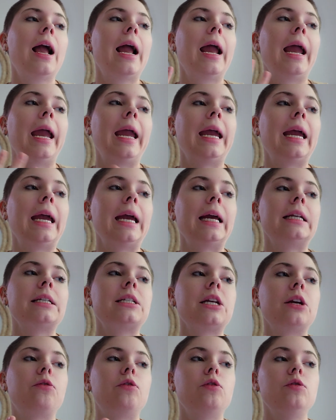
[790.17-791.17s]
And
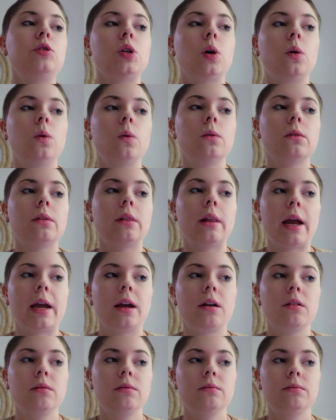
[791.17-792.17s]
if you don't like
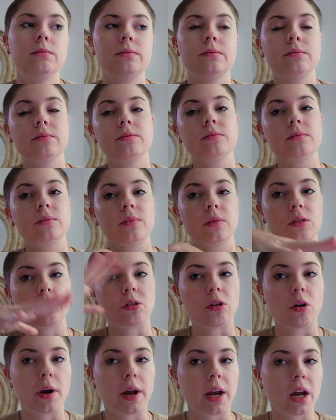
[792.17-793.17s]

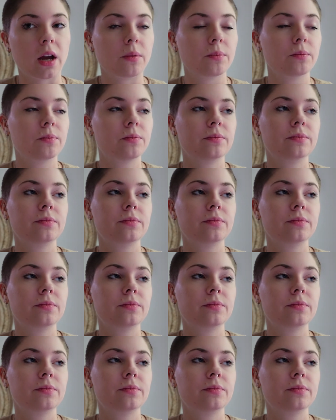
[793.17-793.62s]
throwing up,